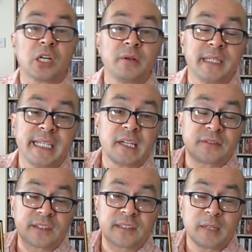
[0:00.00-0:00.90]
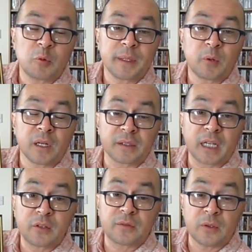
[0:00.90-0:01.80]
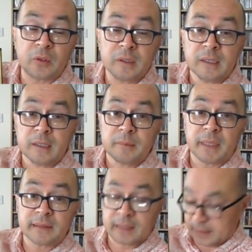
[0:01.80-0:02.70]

show, Egos at the Stake would be the one I'd go for, but